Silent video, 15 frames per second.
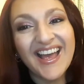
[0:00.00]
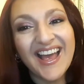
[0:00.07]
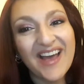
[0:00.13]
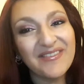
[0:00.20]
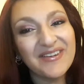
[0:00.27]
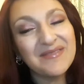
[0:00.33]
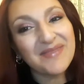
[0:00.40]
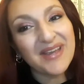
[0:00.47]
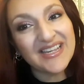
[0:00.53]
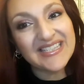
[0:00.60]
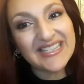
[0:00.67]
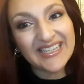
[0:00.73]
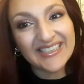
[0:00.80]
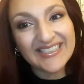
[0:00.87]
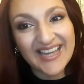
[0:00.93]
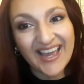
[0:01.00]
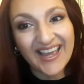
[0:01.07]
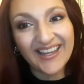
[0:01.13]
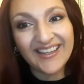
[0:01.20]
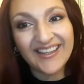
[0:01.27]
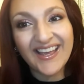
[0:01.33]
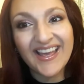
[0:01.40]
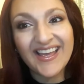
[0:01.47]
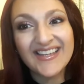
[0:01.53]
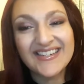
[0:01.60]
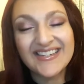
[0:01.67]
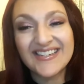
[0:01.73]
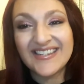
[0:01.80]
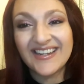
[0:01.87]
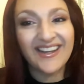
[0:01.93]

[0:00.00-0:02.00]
Have an amazing day and